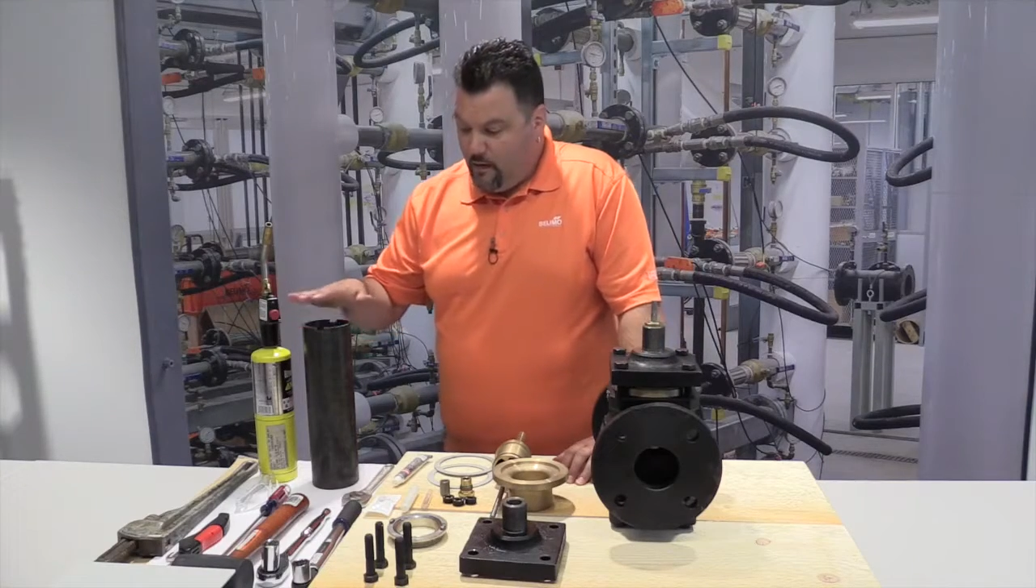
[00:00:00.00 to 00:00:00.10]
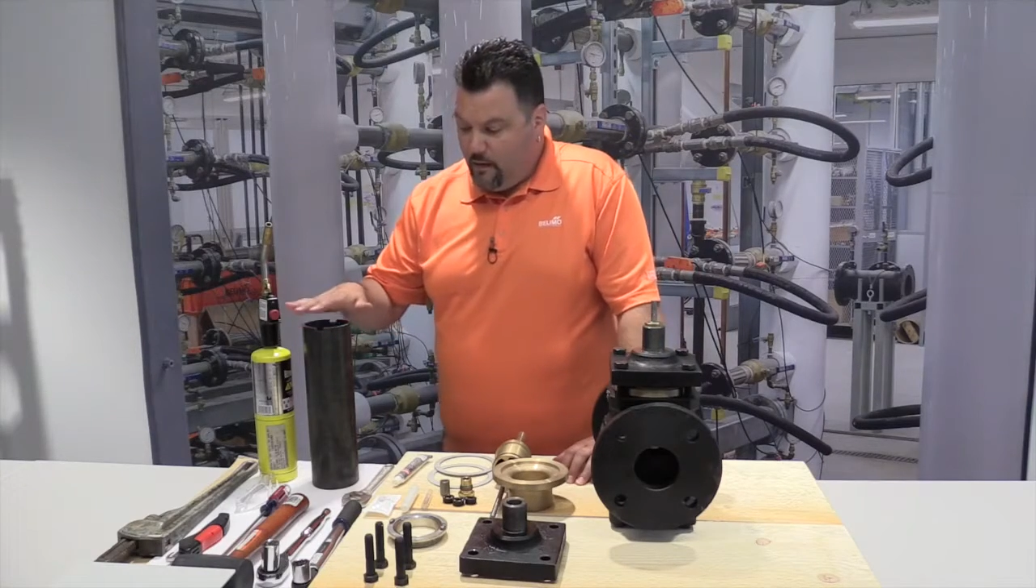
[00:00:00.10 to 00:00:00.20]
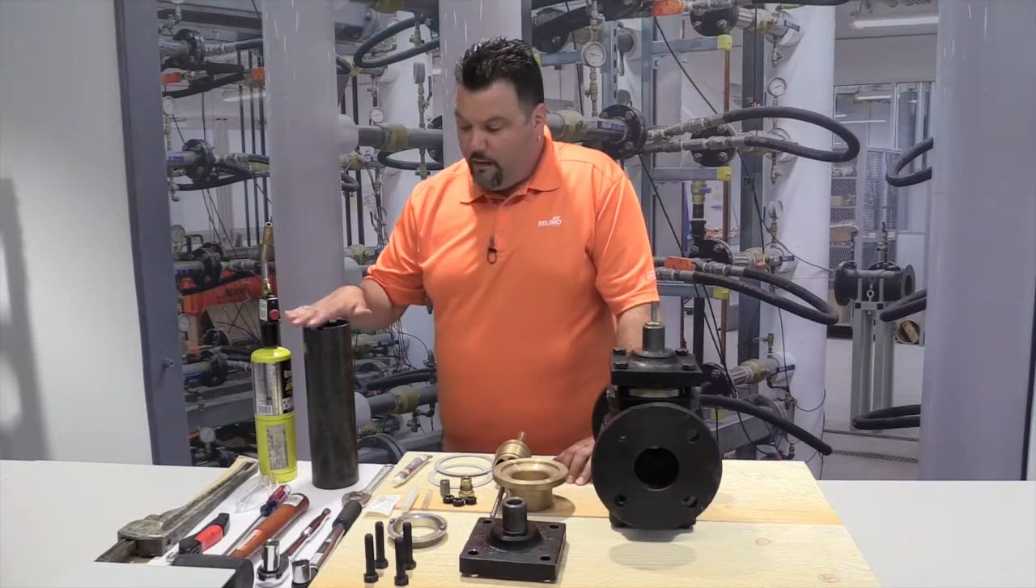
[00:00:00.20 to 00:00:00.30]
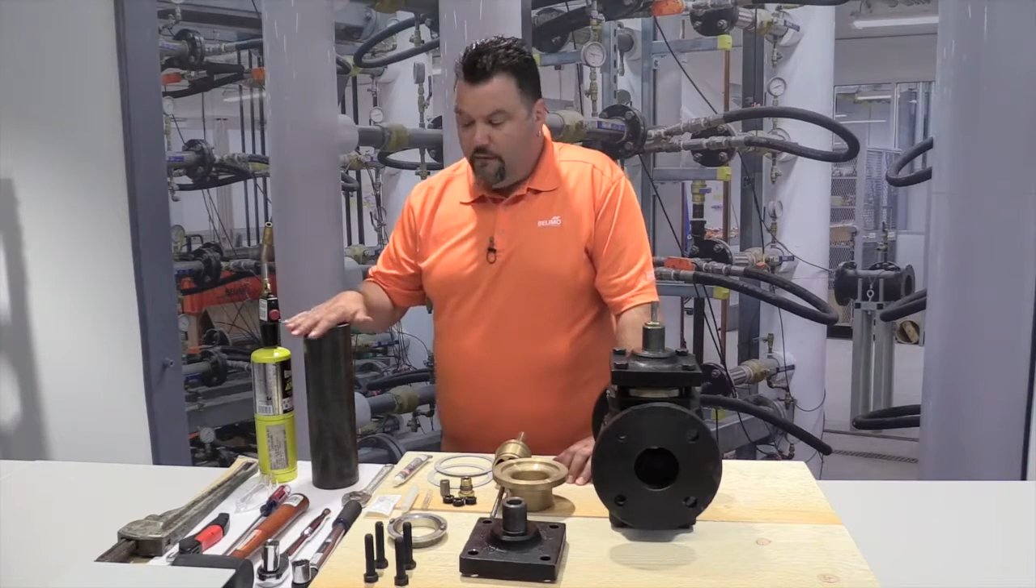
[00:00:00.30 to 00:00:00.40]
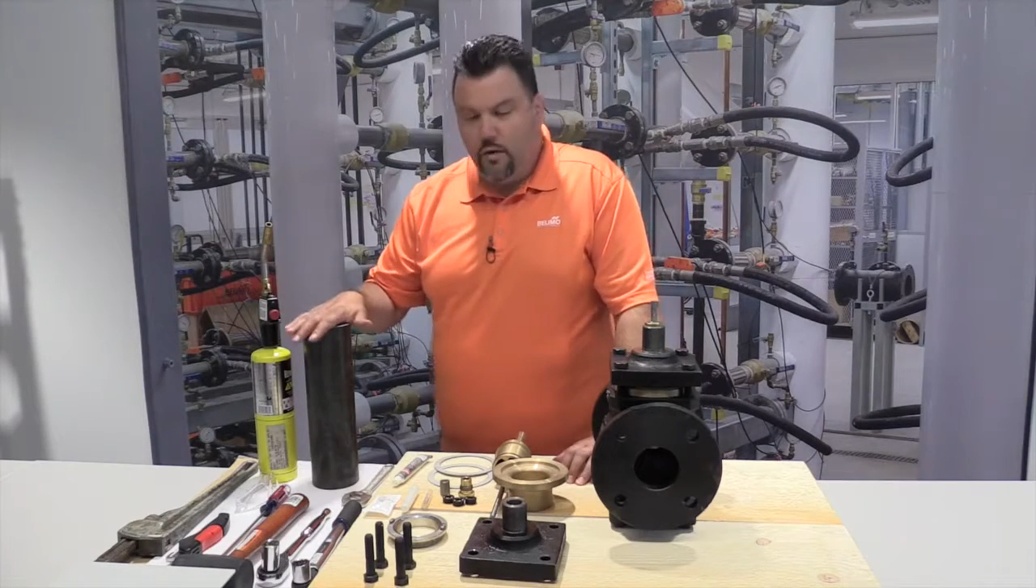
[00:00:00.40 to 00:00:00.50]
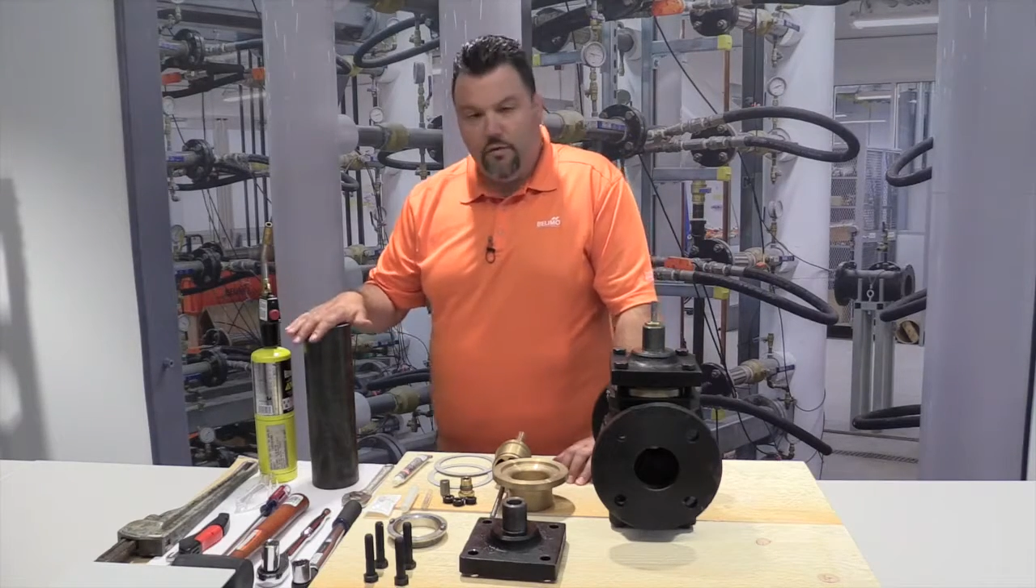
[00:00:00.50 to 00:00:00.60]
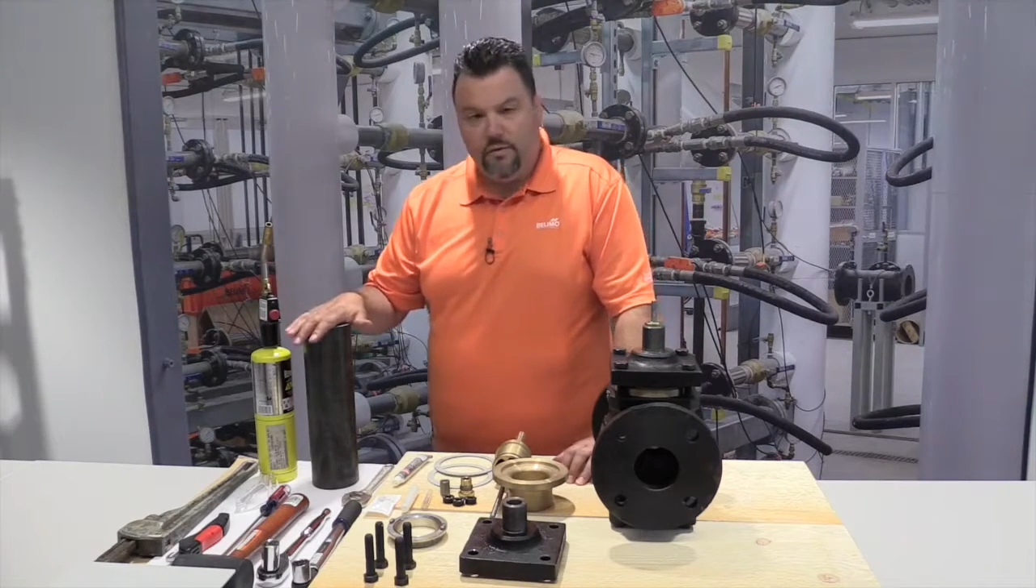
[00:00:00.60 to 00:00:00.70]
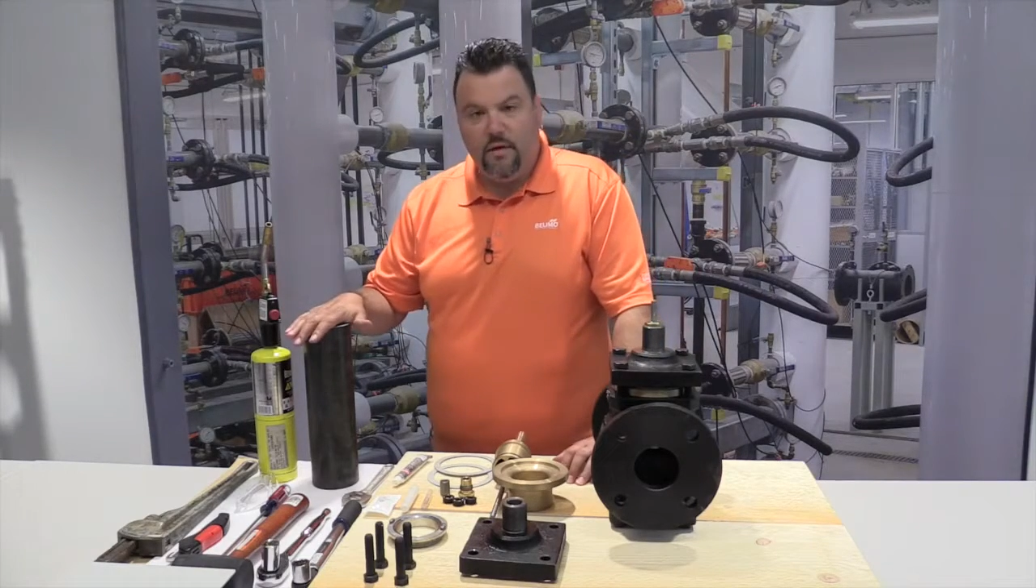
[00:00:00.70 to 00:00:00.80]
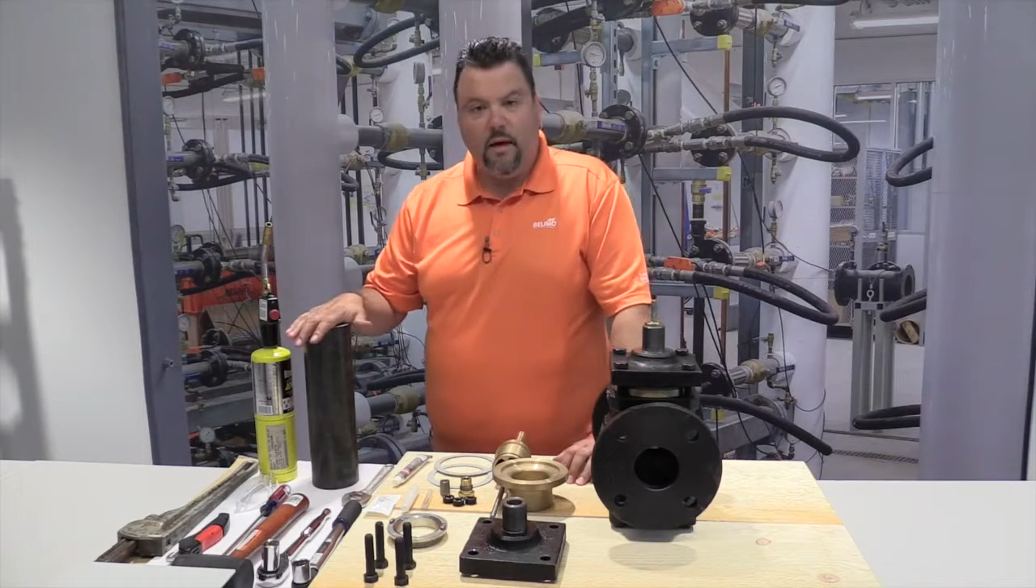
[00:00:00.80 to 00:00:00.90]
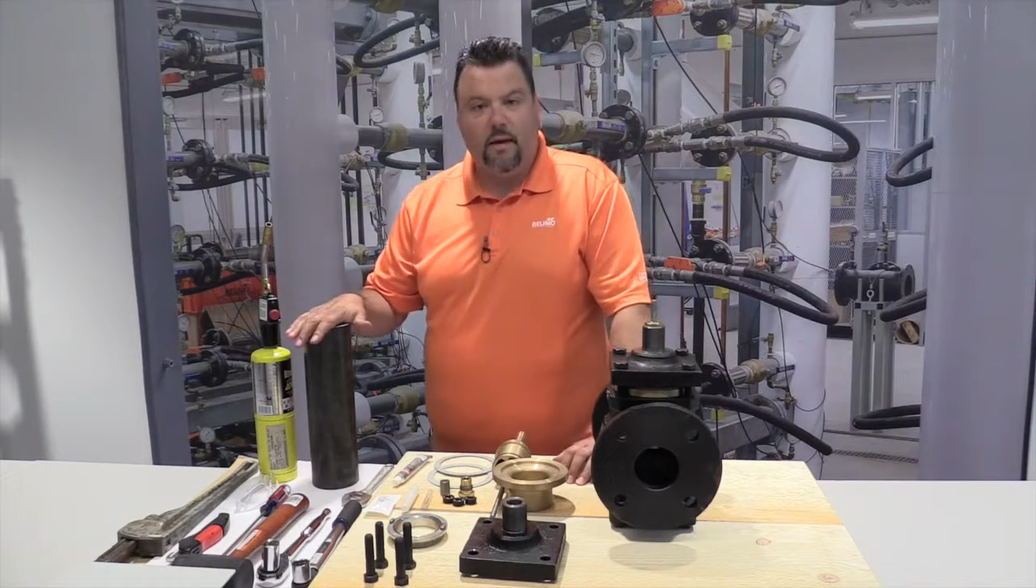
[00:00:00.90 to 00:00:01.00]
Now, even though
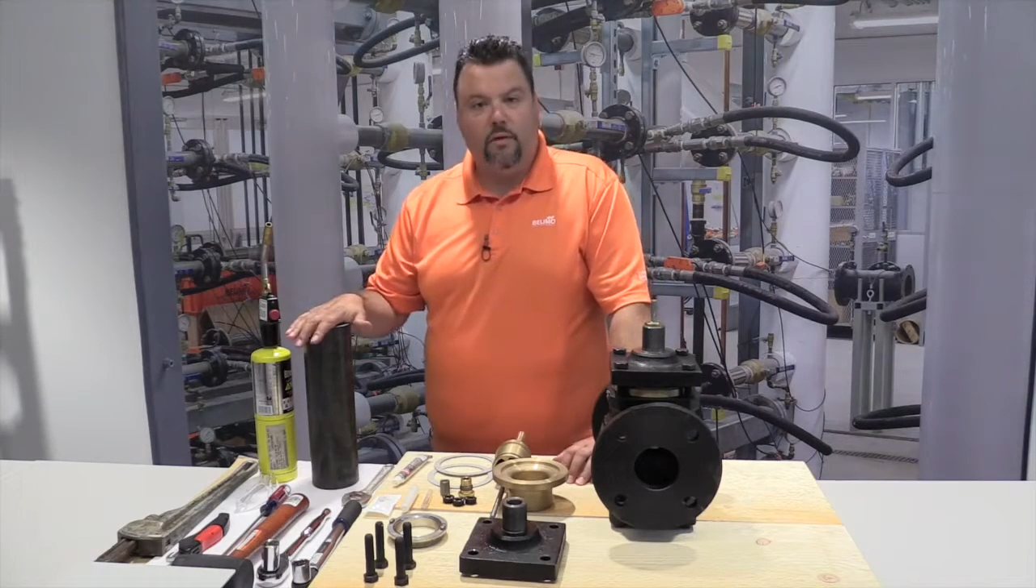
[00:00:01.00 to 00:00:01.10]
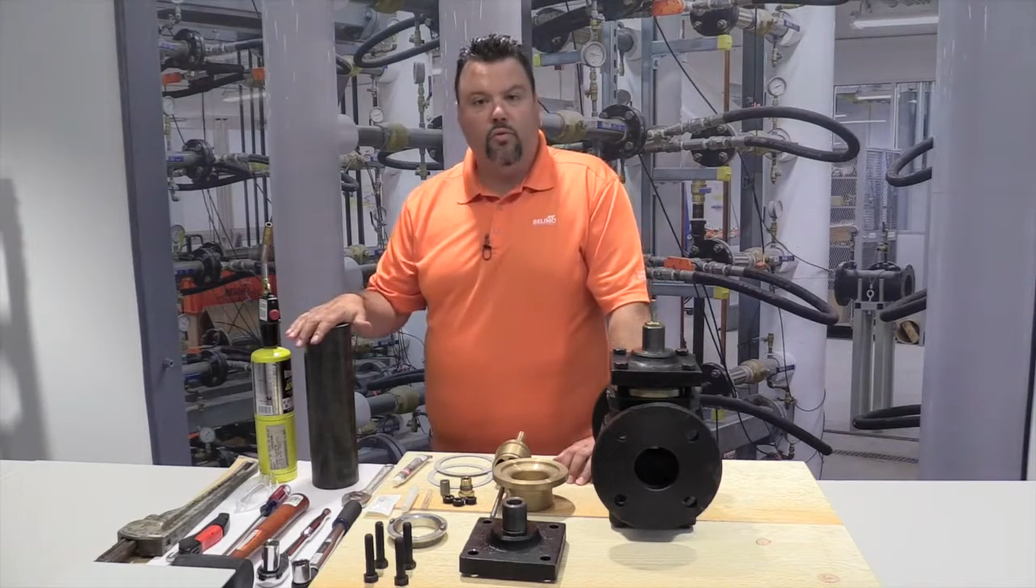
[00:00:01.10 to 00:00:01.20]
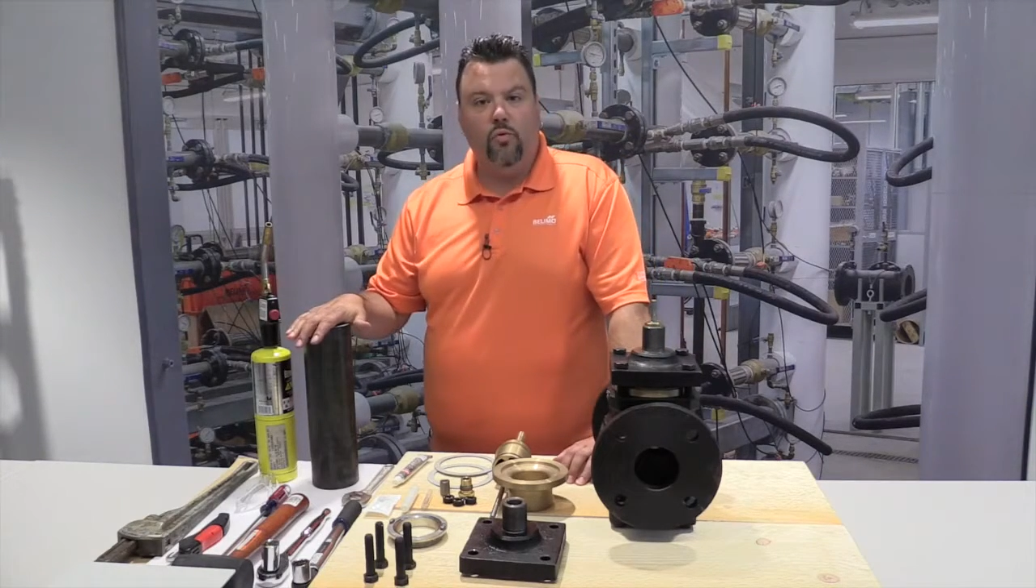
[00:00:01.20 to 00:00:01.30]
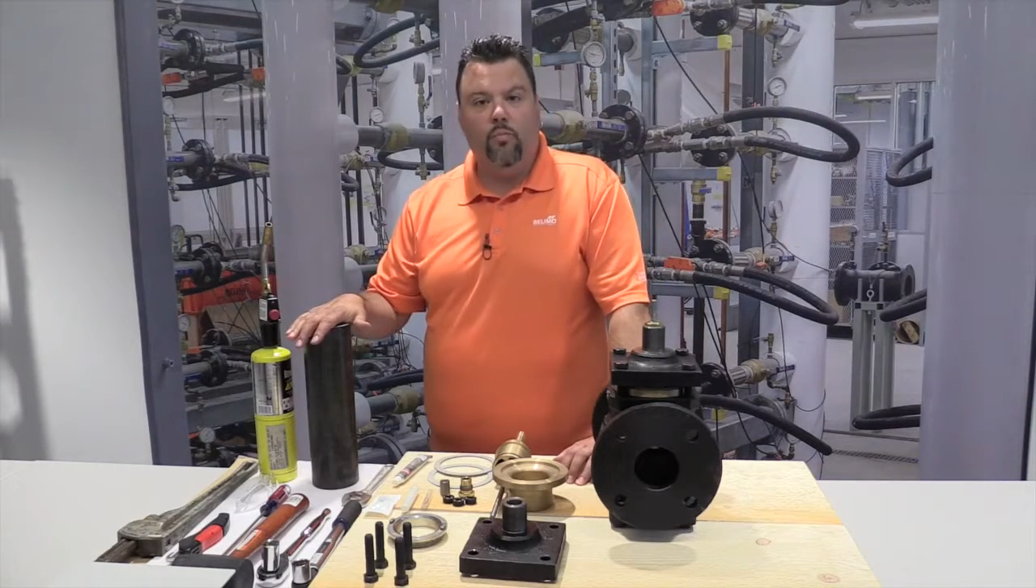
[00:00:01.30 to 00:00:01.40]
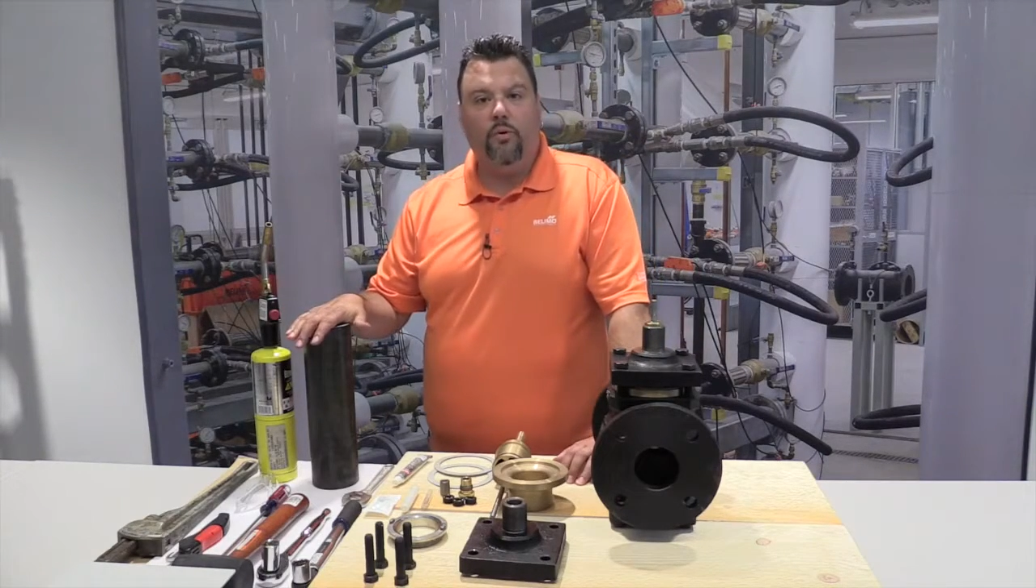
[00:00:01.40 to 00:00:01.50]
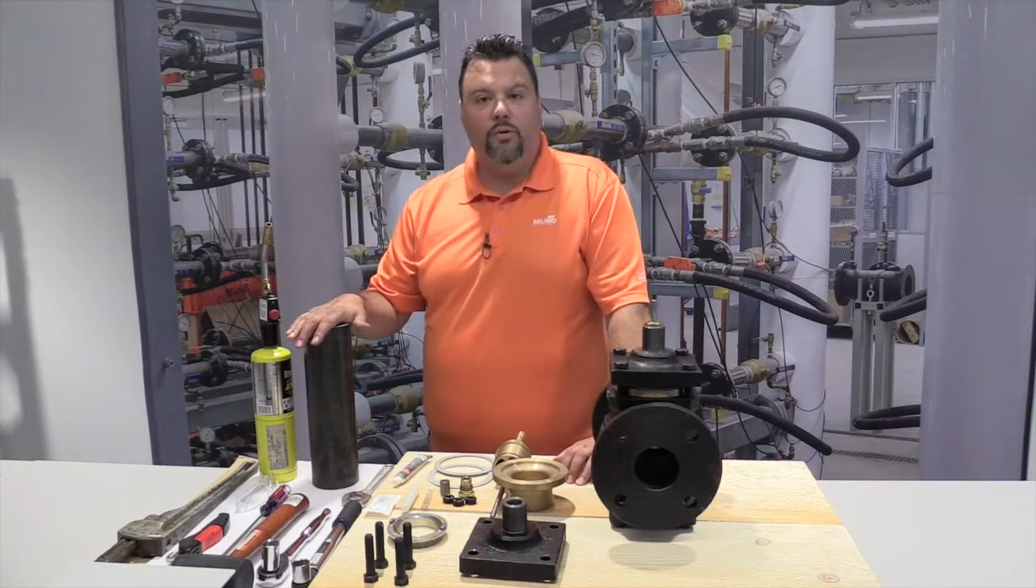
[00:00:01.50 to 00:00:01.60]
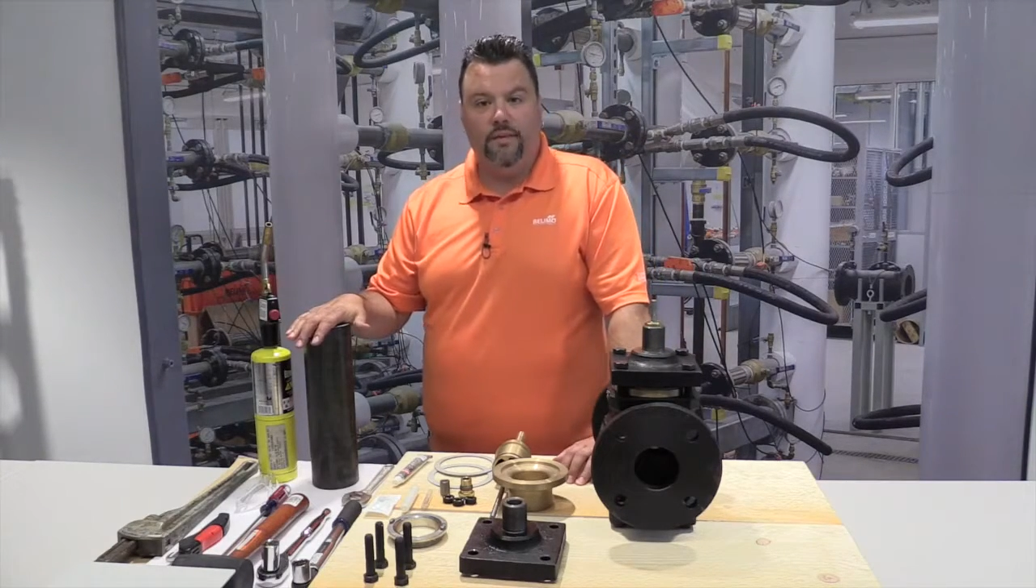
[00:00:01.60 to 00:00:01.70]
there's not a tool per